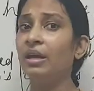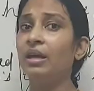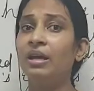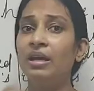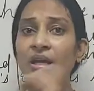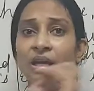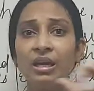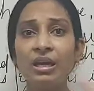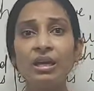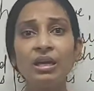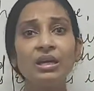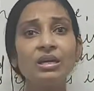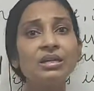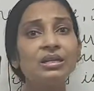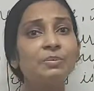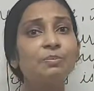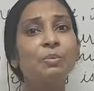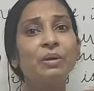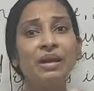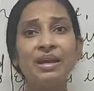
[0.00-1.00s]
He
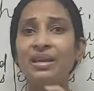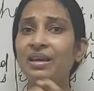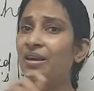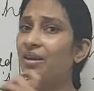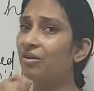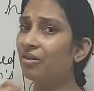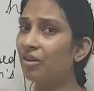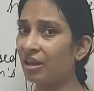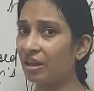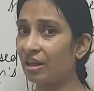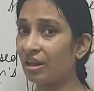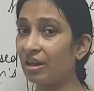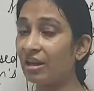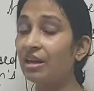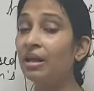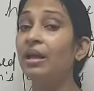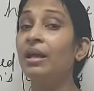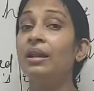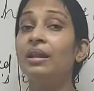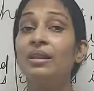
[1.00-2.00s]
is playing
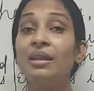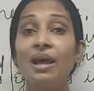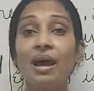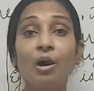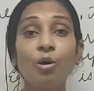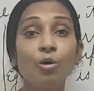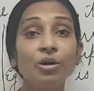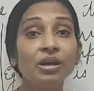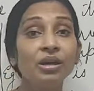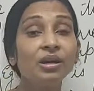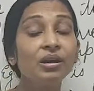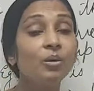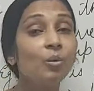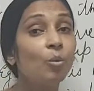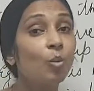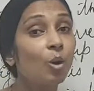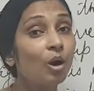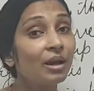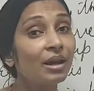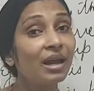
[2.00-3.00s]
cricket. Now here
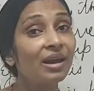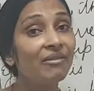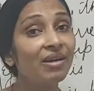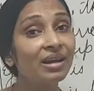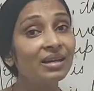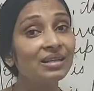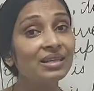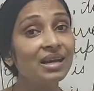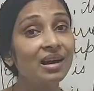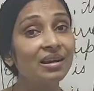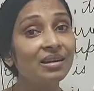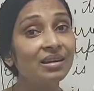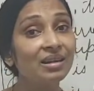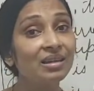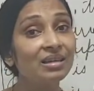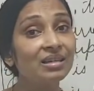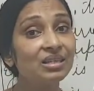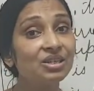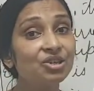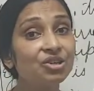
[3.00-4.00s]
what have I done
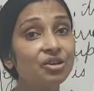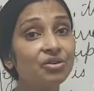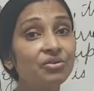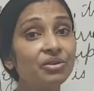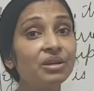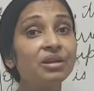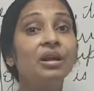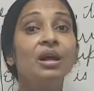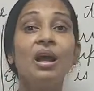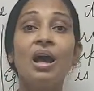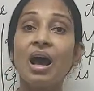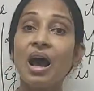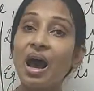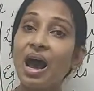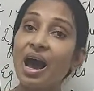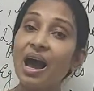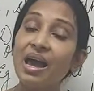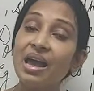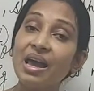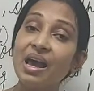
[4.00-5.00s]
is, children,
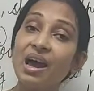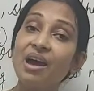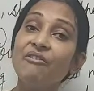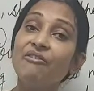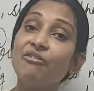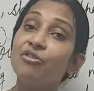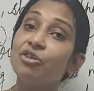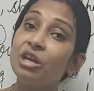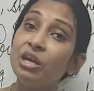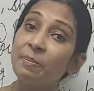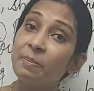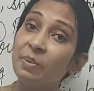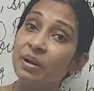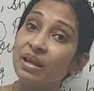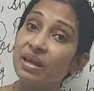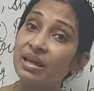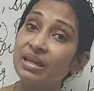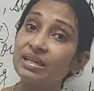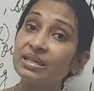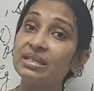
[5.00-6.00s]
I have
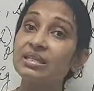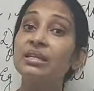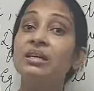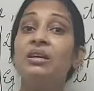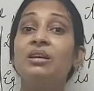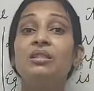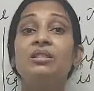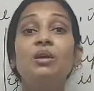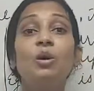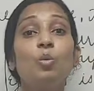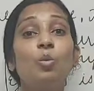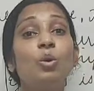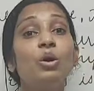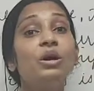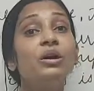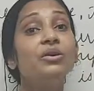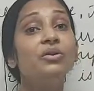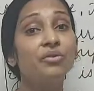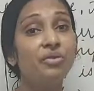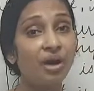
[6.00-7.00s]
replaced the
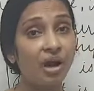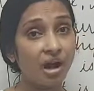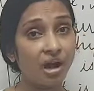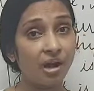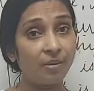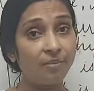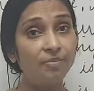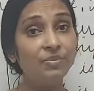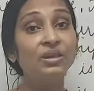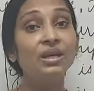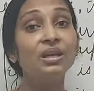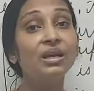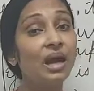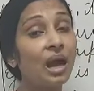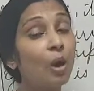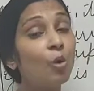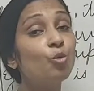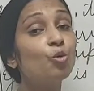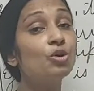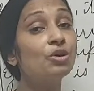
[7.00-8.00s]
word Ram, the
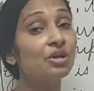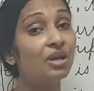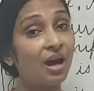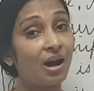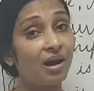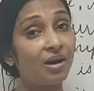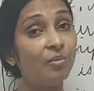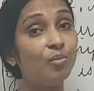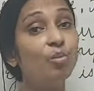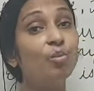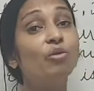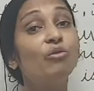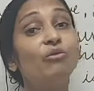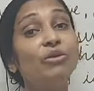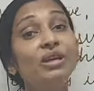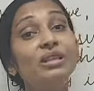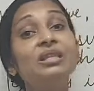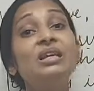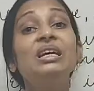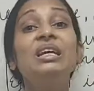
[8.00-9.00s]
noun Ram,
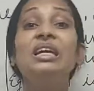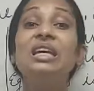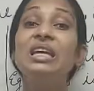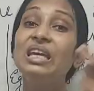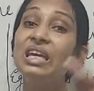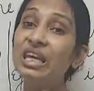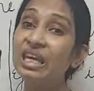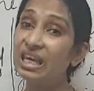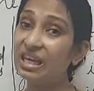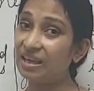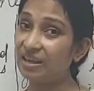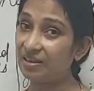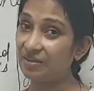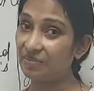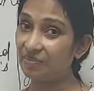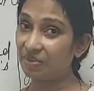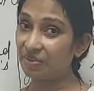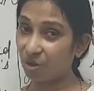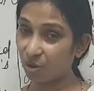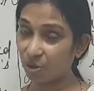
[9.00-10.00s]
with he,
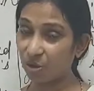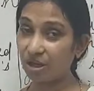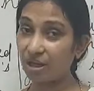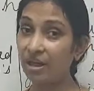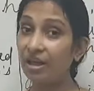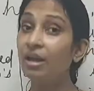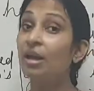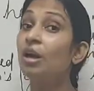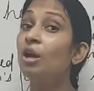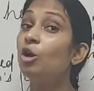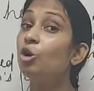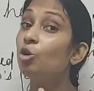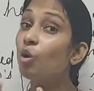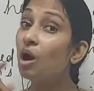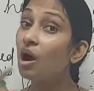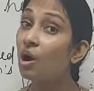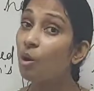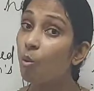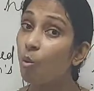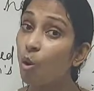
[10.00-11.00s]
okay, to
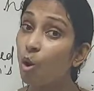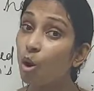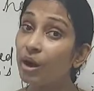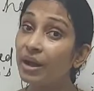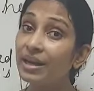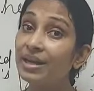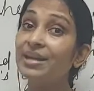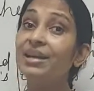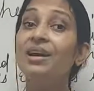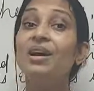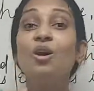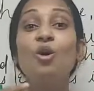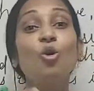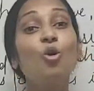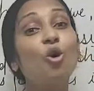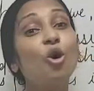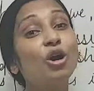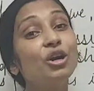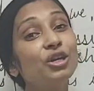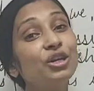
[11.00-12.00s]
avoid
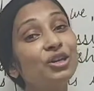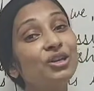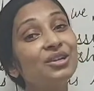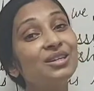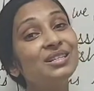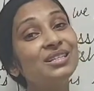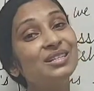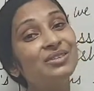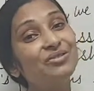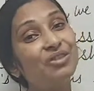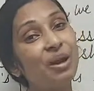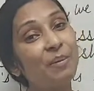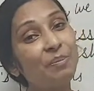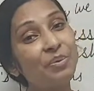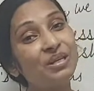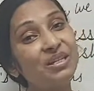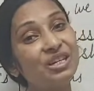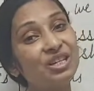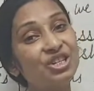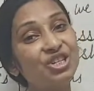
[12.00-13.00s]
continuous
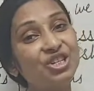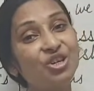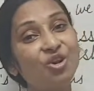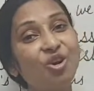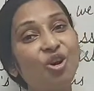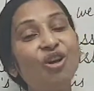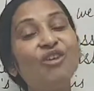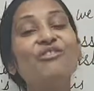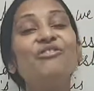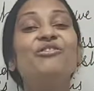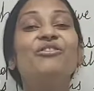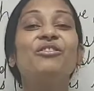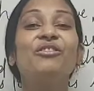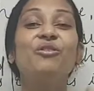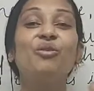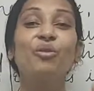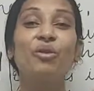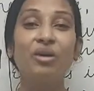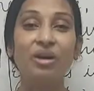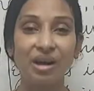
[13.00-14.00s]
repetition of
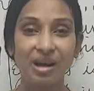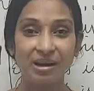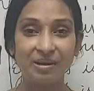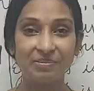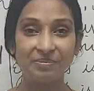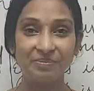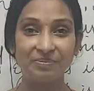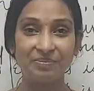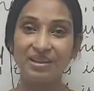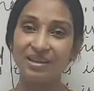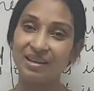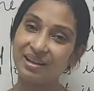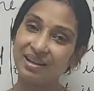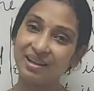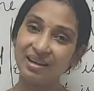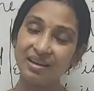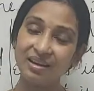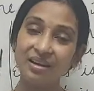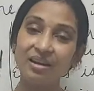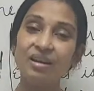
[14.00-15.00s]
Ram.
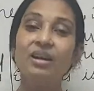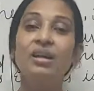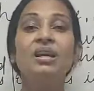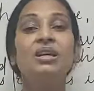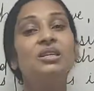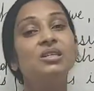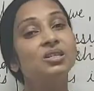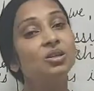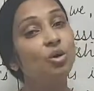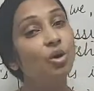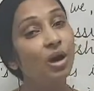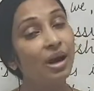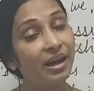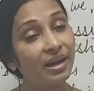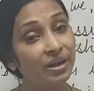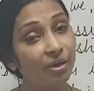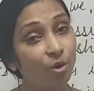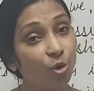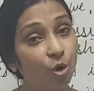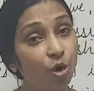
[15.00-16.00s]
Clear? So
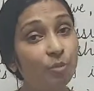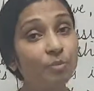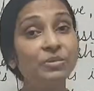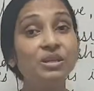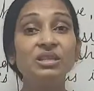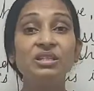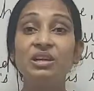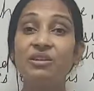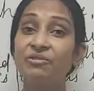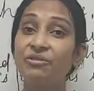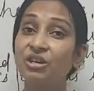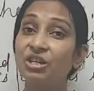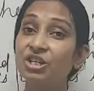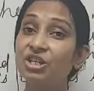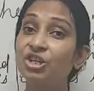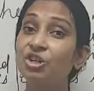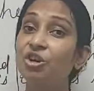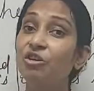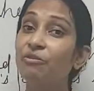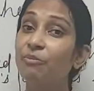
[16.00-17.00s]
I hope the
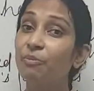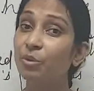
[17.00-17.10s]
definition of